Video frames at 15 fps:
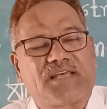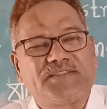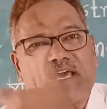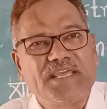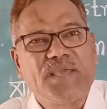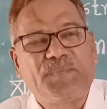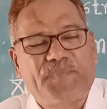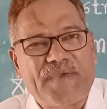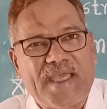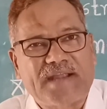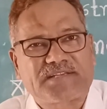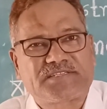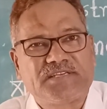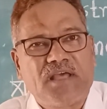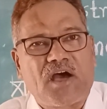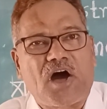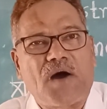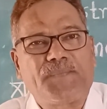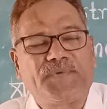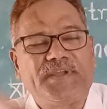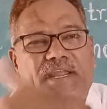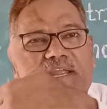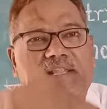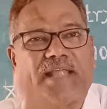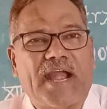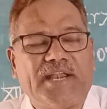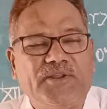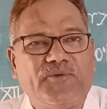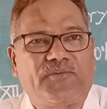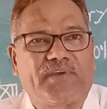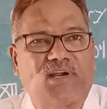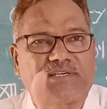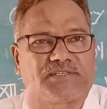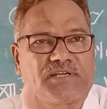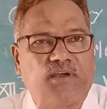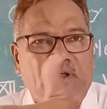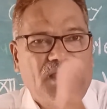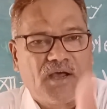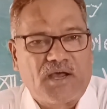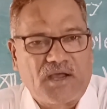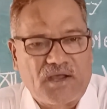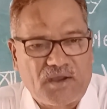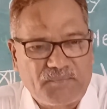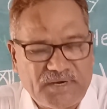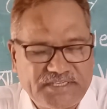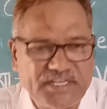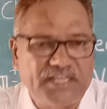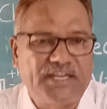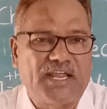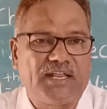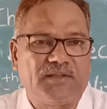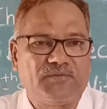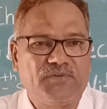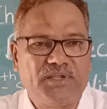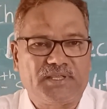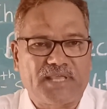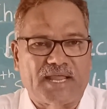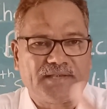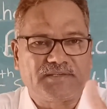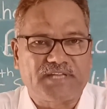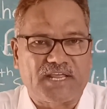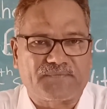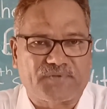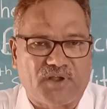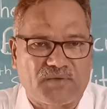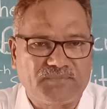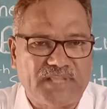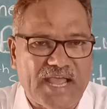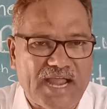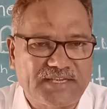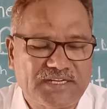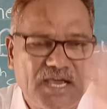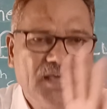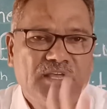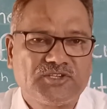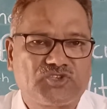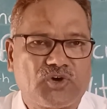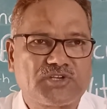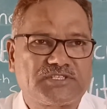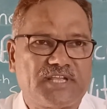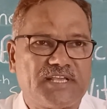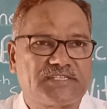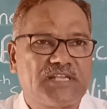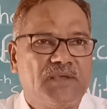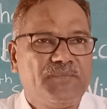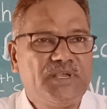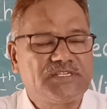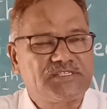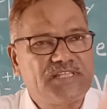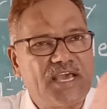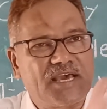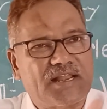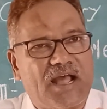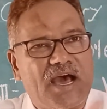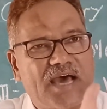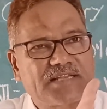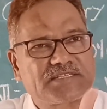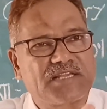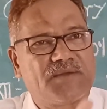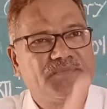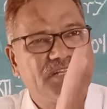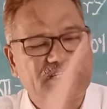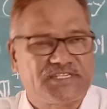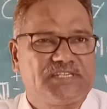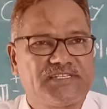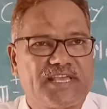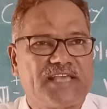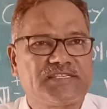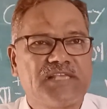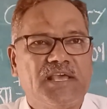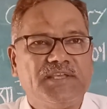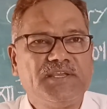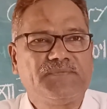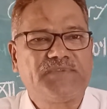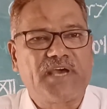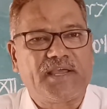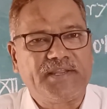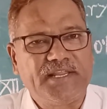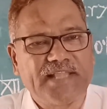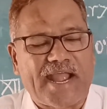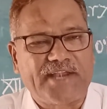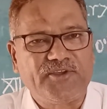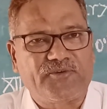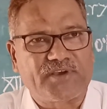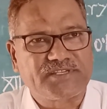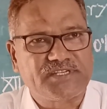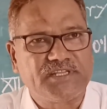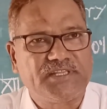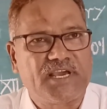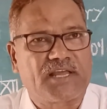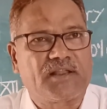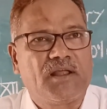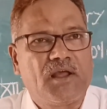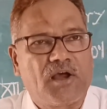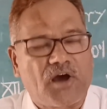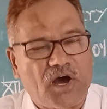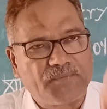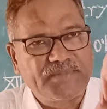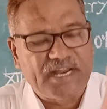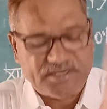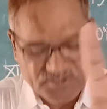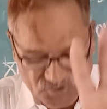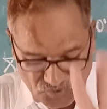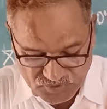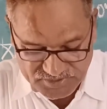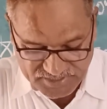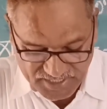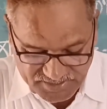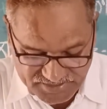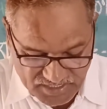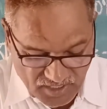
the effects of inadequate material we can take from that sources. Means there are some diseases if the inadequacy there of that sources.